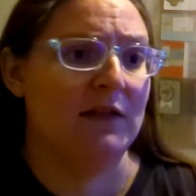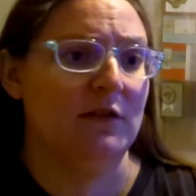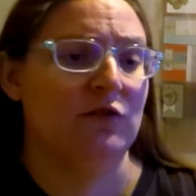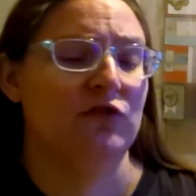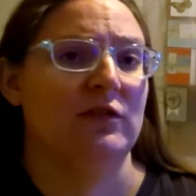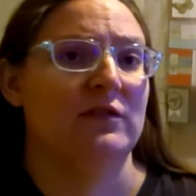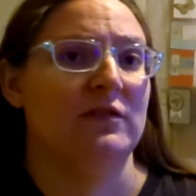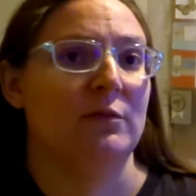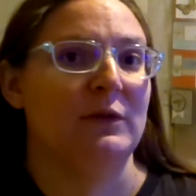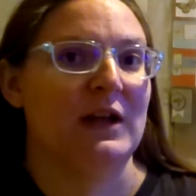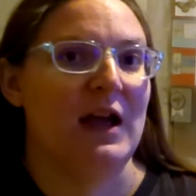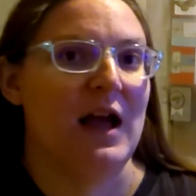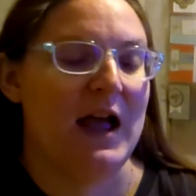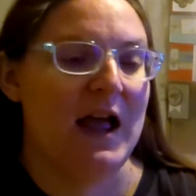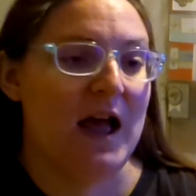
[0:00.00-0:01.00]
that's just something
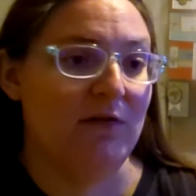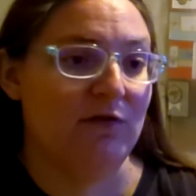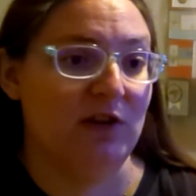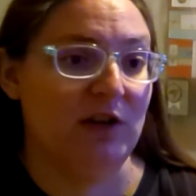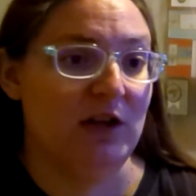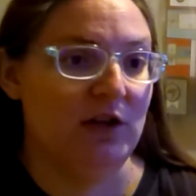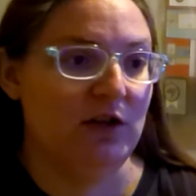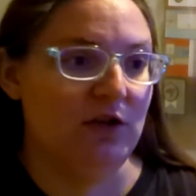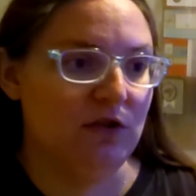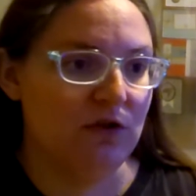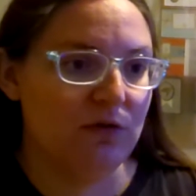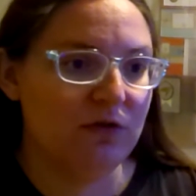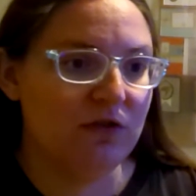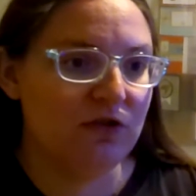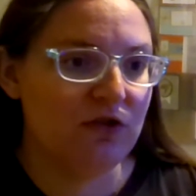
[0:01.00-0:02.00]
I have to get
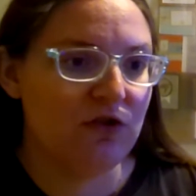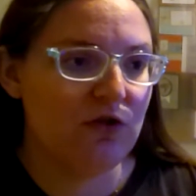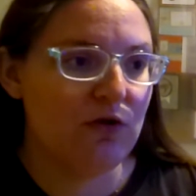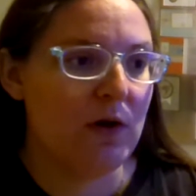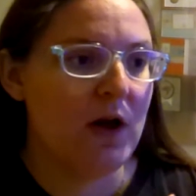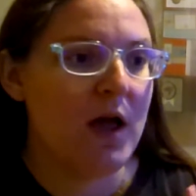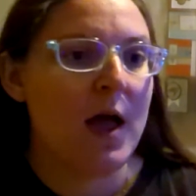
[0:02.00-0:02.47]
used to,